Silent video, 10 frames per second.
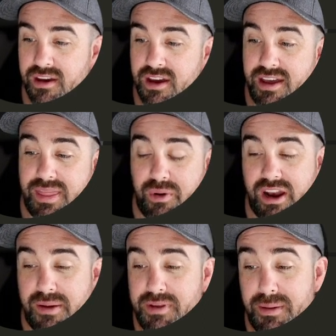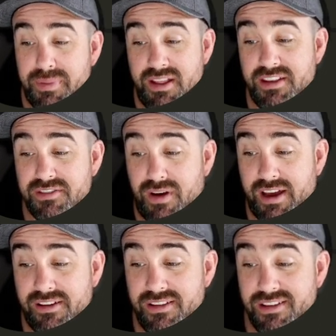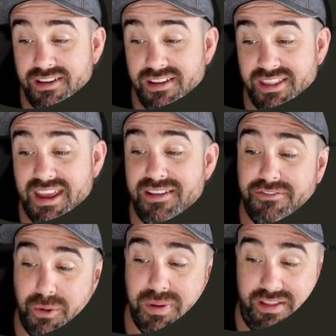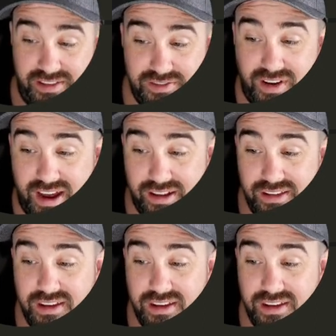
And then we're going to update a plist file, the info plist file.